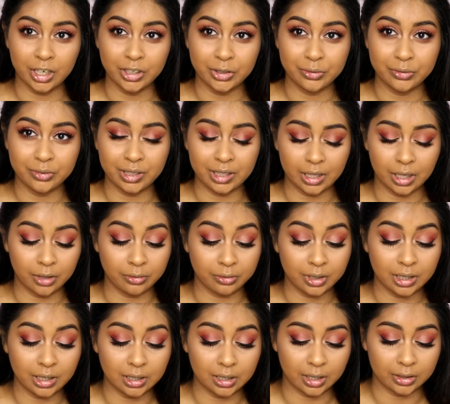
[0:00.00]
I
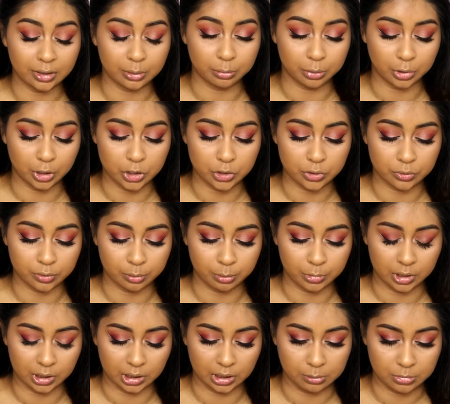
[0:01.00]
really like the brush from
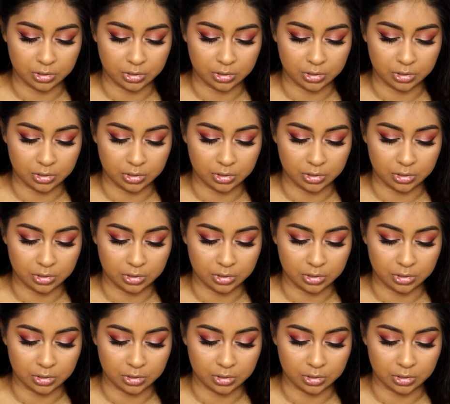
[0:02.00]
the